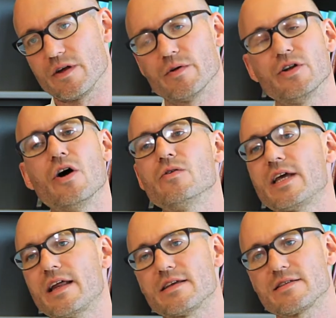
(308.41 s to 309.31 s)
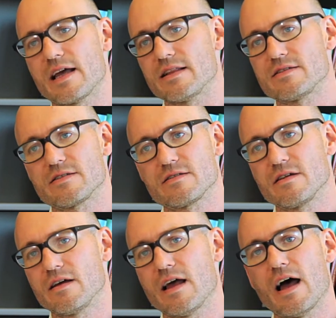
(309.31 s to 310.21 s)
there were no data sets
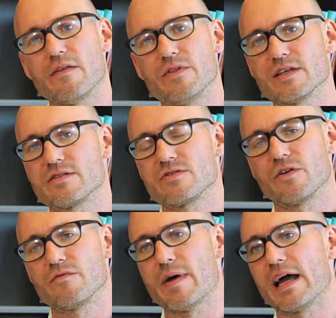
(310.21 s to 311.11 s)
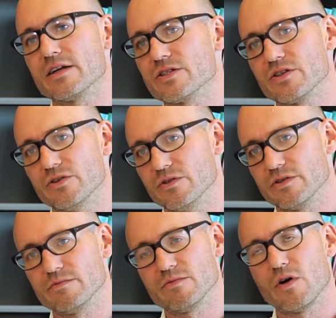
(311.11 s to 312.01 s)
at this sort of
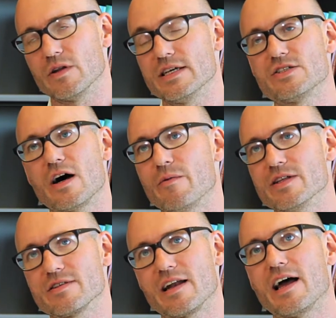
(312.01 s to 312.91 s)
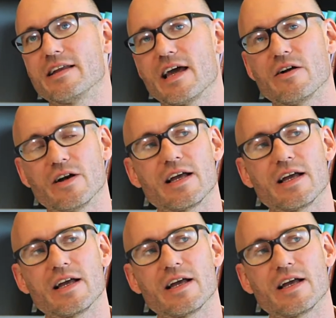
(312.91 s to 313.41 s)
magnitude, or at least not ones that I encountered.